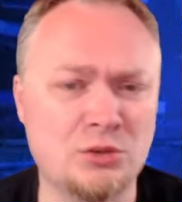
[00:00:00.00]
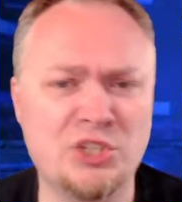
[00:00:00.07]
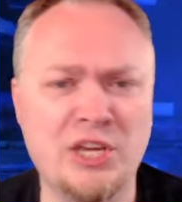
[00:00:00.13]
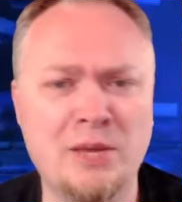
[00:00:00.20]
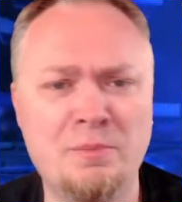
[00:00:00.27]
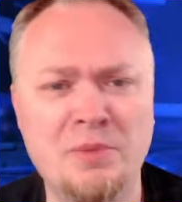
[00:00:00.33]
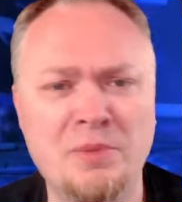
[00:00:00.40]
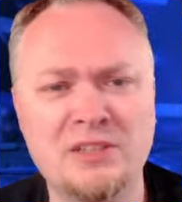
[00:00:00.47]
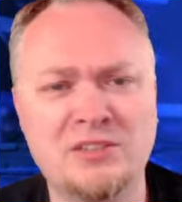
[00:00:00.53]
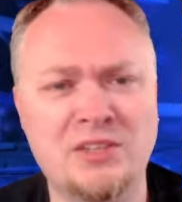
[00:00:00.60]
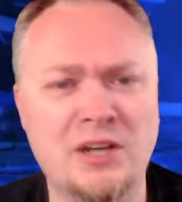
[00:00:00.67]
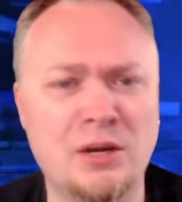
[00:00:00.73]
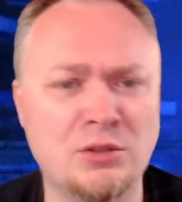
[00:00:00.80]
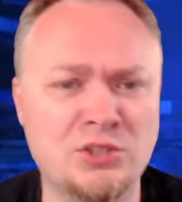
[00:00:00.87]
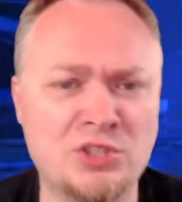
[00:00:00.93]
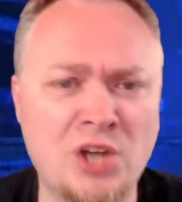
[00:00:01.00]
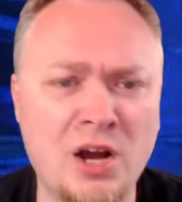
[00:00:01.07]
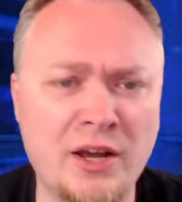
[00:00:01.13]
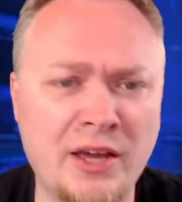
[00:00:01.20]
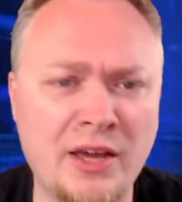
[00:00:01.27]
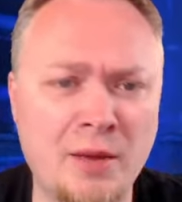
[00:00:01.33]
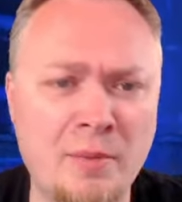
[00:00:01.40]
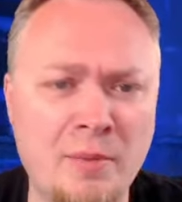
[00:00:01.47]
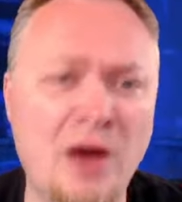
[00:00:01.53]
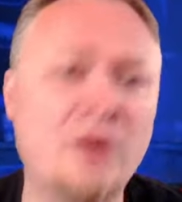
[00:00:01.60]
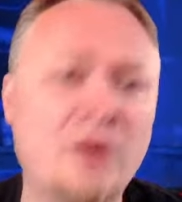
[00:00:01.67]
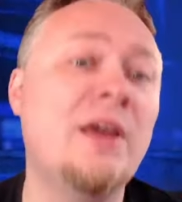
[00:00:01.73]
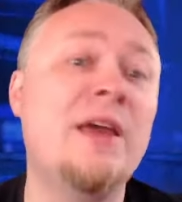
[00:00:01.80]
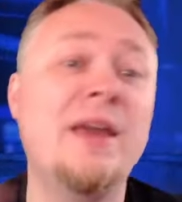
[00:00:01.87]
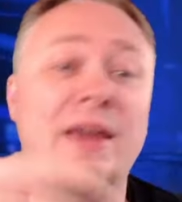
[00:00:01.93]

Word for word: champions that I was talking about